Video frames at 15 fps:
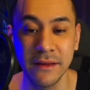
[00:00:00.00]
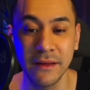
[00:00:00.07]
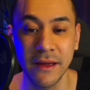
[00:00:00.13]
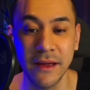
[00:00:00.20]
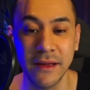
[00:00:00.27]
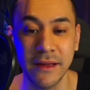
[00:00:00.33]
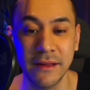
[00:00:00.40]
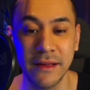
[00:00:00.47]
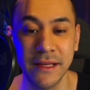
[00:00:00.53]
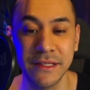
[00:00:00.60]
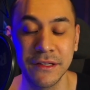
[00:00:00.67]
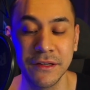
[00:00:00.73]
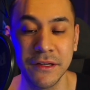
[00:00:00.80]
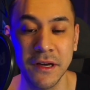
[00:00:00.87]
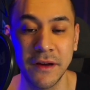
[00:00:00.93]
has
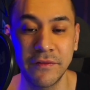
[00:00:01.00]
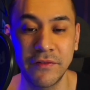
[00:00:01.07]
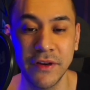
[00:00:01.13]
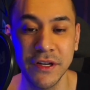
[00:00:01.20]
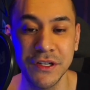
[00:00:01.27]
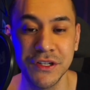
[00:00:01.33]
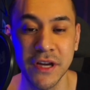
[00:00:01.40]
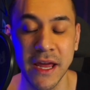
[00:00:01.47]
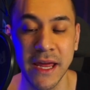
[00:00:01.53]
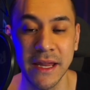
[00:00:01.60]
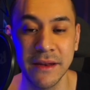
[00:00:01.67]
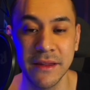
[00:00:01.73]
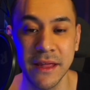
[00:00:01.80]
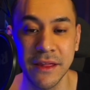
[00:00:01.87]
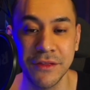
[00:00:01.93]
good coverage,
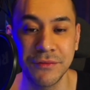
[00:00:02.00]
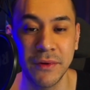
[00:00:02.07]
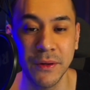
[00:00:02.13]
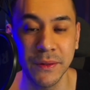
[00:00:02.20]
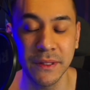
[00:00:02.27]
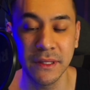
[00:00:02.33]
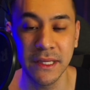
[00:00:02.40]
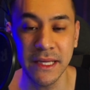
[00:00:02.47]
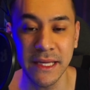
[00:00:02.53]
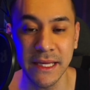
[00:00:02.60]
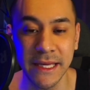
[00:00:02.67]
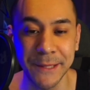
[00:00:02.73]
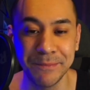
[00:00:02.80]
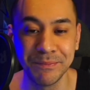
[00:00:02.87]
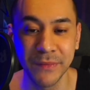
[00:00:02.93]
and they throw in
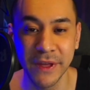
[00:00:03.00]
Licky.